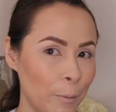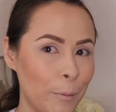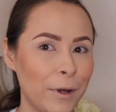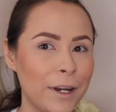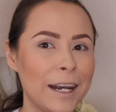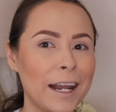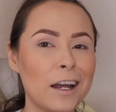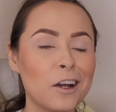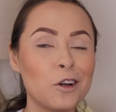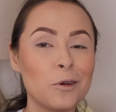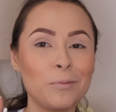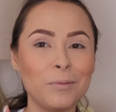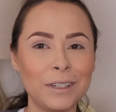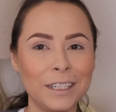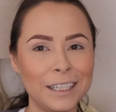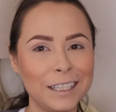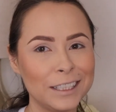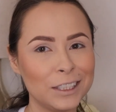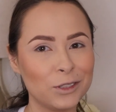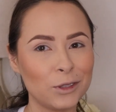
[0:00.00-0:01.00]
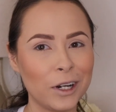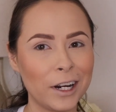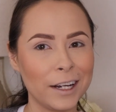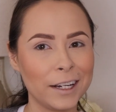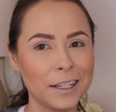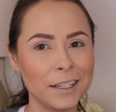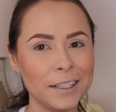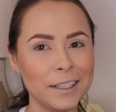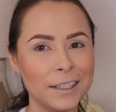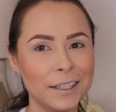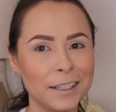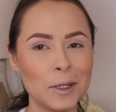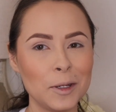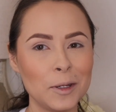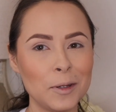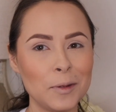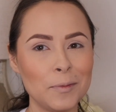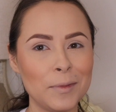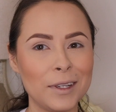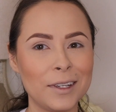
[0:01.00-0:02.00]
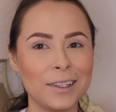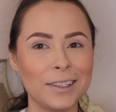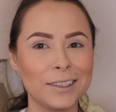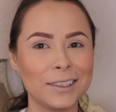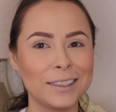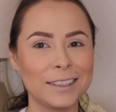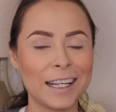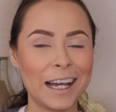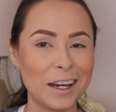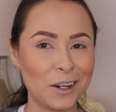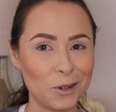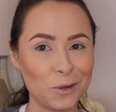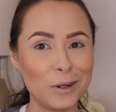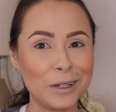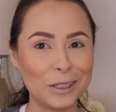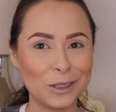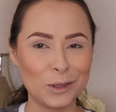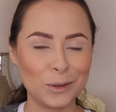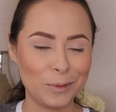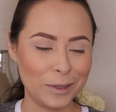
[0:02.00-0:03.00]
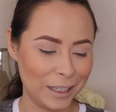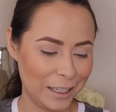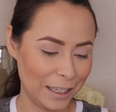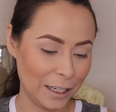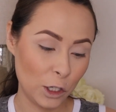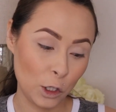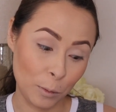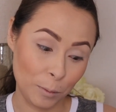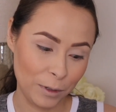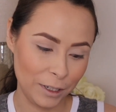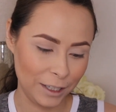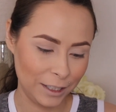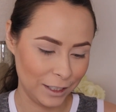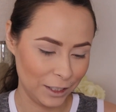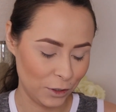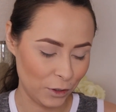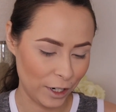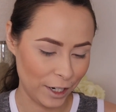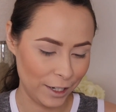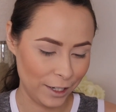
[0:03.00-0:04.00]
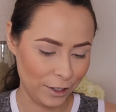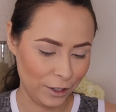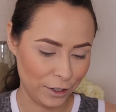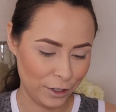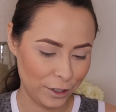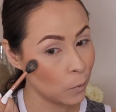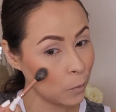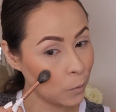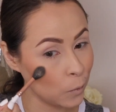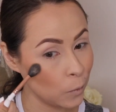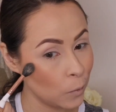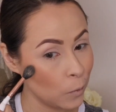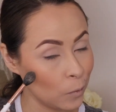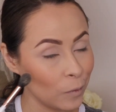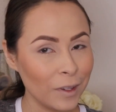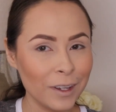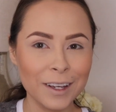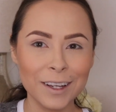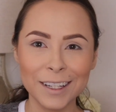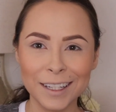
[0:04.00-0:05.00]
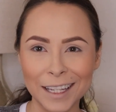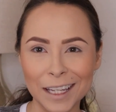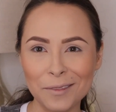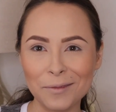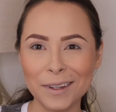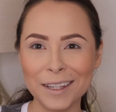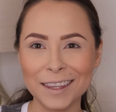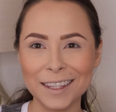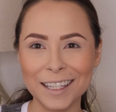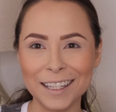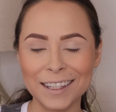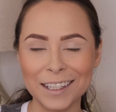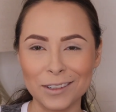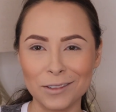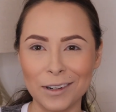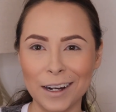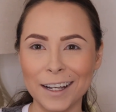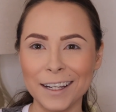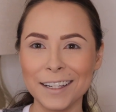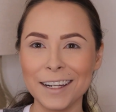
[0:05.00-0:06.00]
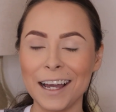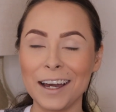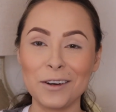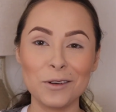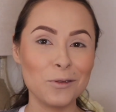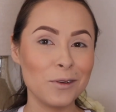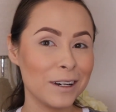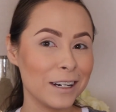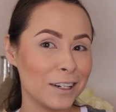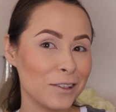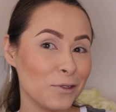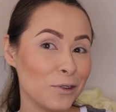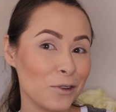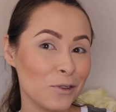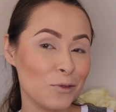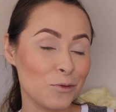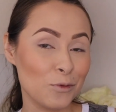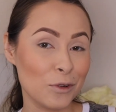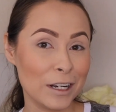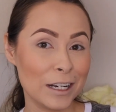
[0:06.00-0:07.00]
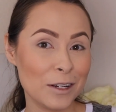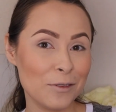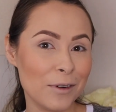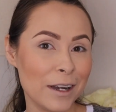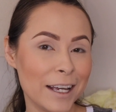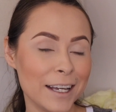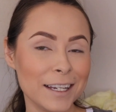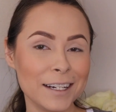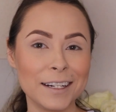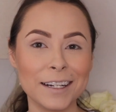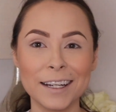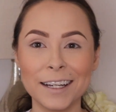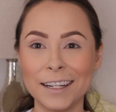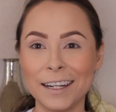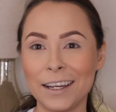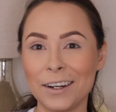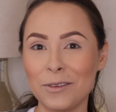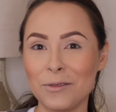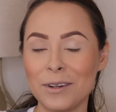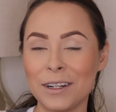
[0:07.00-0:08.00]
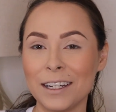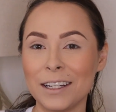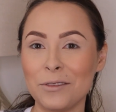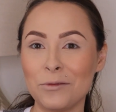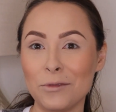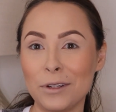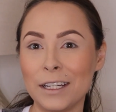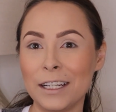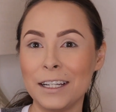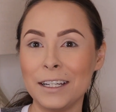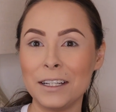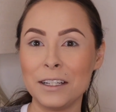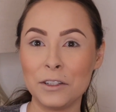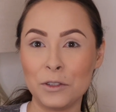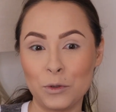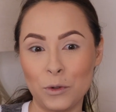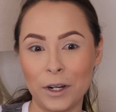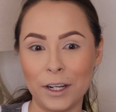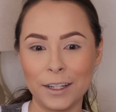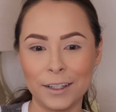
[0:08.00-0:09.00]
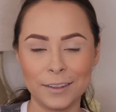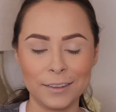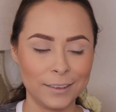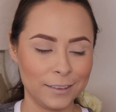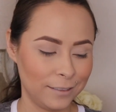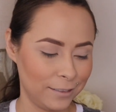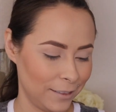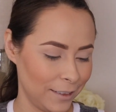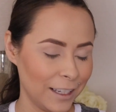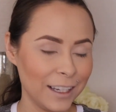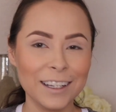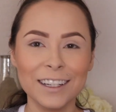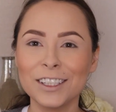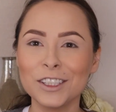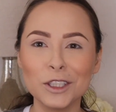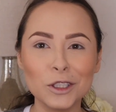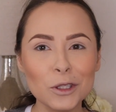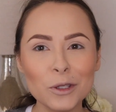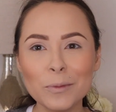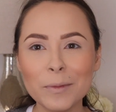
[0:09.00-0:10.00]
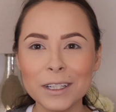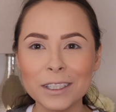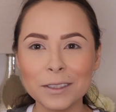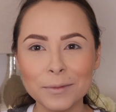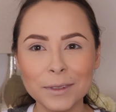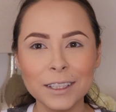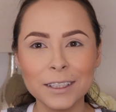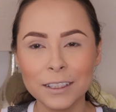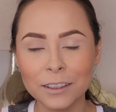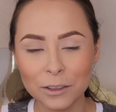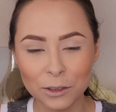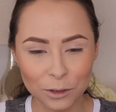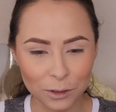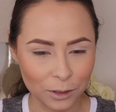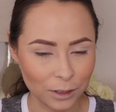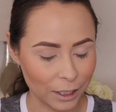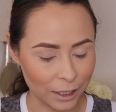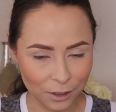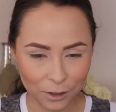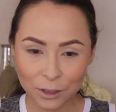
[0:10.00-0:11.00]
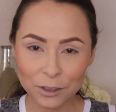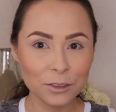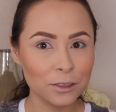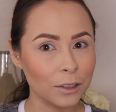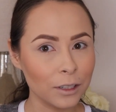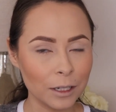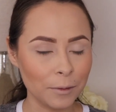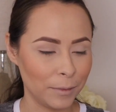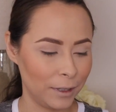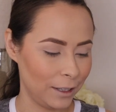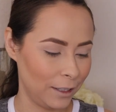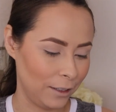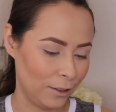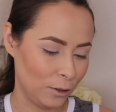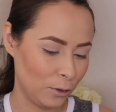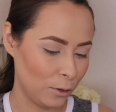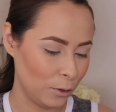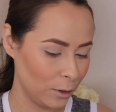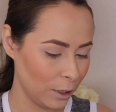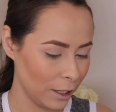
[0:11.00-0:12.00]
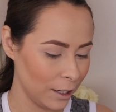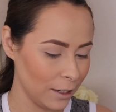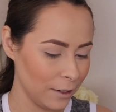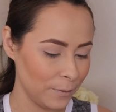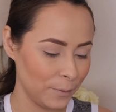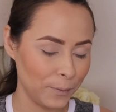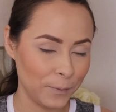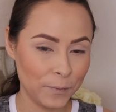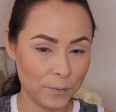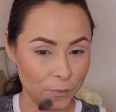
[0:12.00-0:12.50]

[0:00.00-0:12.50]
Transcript: But not completely dry because I don't want it to be completely dry either. ¿Quién me entiende, right? I don't want it really wet and I don't want it really dry. Yo nomás me entiendo sola, yo sola me entiendo, okay?